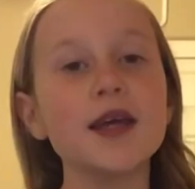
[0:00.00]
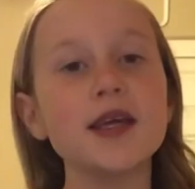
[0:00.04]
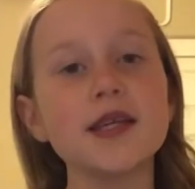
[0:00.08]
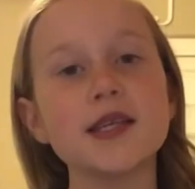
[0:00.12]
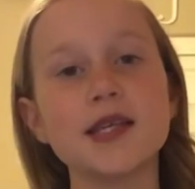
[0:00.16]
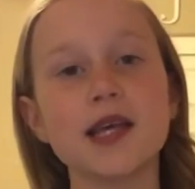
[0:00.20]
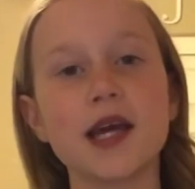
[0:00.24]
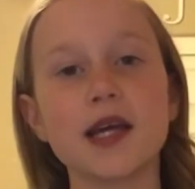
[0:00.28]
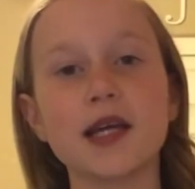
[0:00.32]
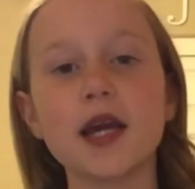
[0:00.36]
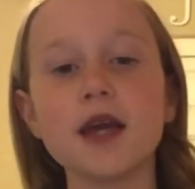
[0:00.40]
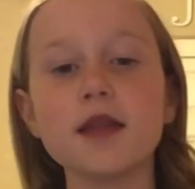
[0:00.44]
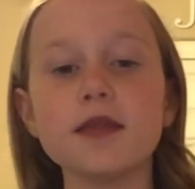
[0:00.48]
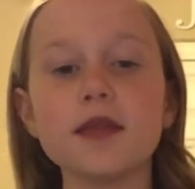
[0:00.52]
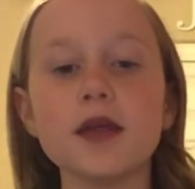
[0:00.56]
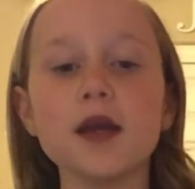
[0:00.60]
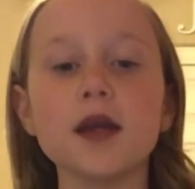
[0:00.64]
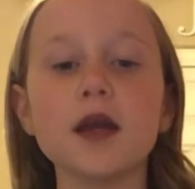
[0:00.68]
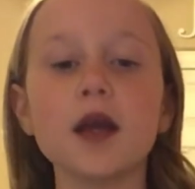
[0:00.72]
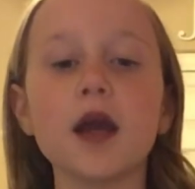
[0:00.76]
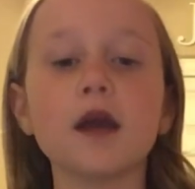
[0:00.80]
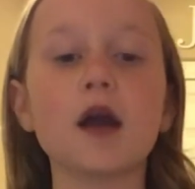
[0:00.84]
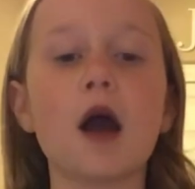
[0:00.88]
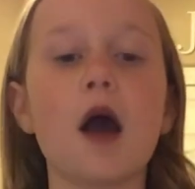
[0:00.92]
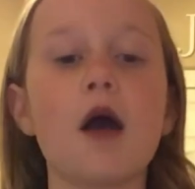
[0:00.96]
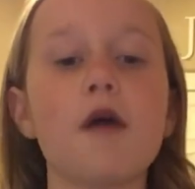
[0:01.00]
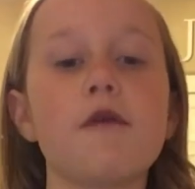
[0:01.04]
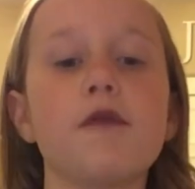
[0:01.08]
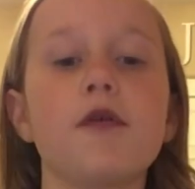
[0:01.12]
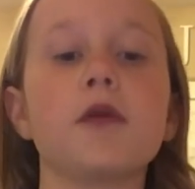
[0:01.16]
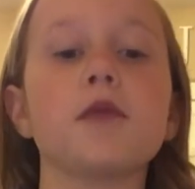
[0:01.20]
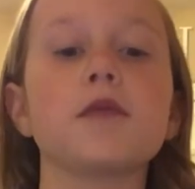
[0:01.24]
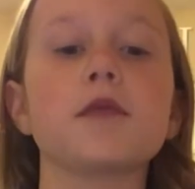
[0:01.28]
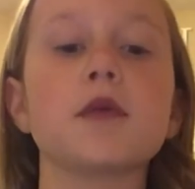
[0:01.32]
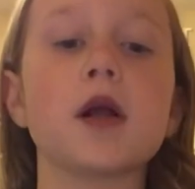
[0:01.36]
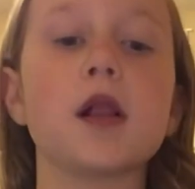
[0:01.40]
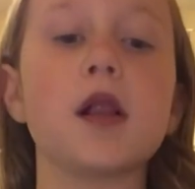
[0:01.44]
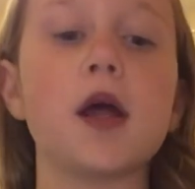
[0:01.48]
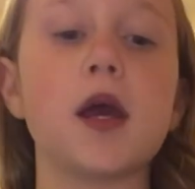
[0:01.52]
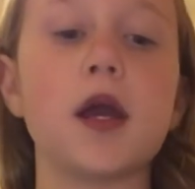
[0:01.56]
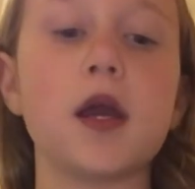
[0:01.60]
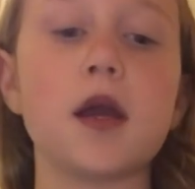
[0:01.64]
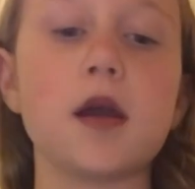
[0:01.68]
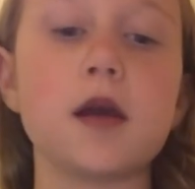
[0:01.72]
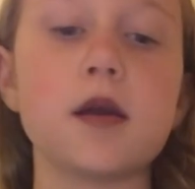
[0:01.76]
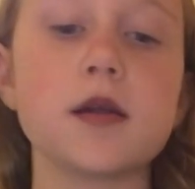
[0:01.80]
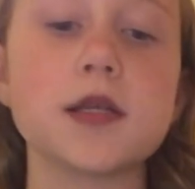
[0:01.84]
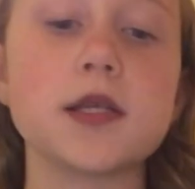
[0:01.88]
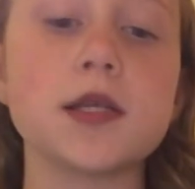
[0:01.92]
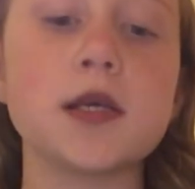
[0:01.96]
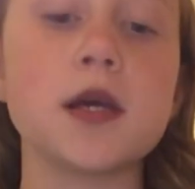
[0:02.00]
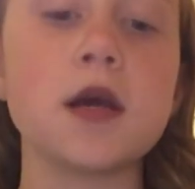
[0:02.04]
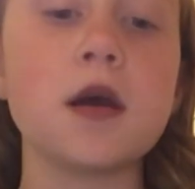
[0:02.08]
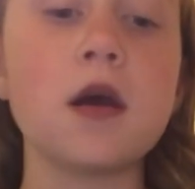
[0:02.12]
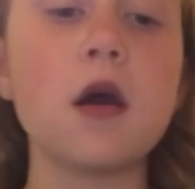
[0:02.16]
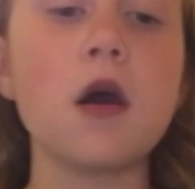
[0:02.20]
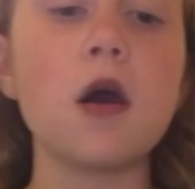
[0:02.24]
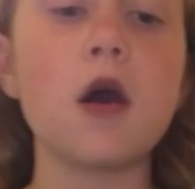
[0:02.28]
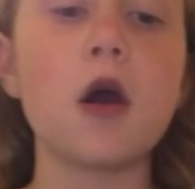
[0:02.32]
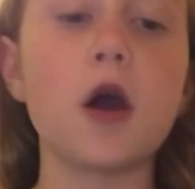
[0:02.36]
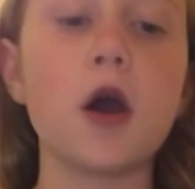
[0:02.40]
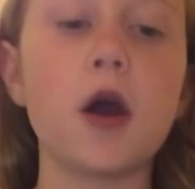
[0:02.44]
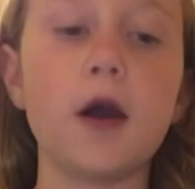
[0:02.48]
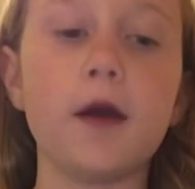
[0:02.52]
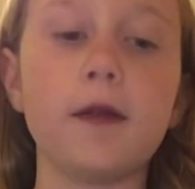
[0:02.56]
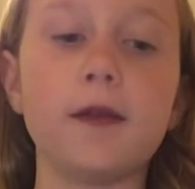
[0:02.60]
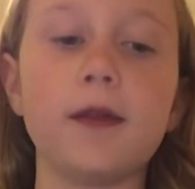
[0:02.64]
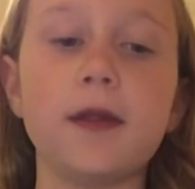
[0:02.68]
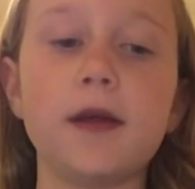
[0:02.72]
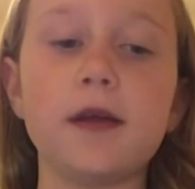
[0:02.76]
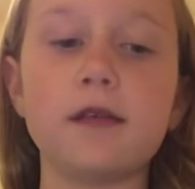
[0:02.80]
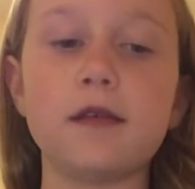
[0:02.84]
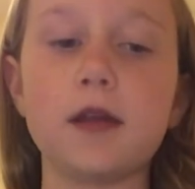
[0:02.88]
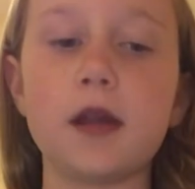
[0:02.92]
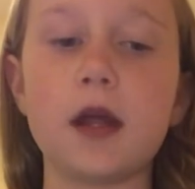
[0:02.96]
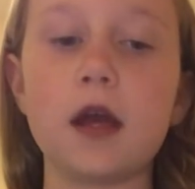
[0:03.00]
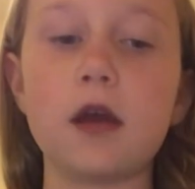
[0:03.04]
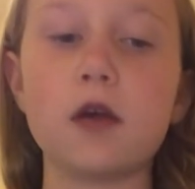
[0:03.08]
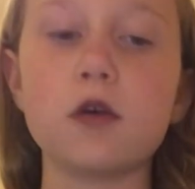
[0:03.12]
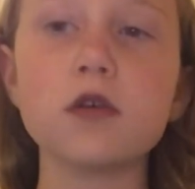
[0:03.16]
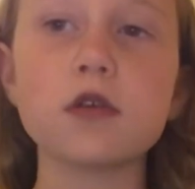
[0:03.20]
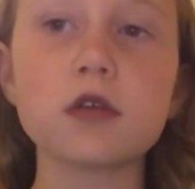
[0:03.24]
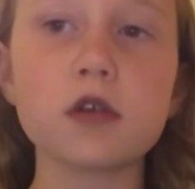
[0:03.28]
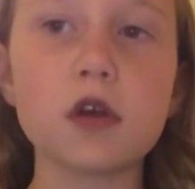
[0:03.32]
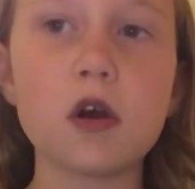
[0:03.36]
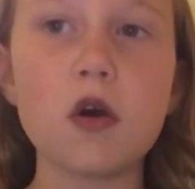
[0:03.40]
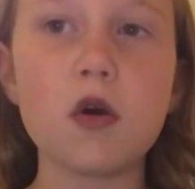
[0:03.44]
Second thing I got from Claire's are these nails.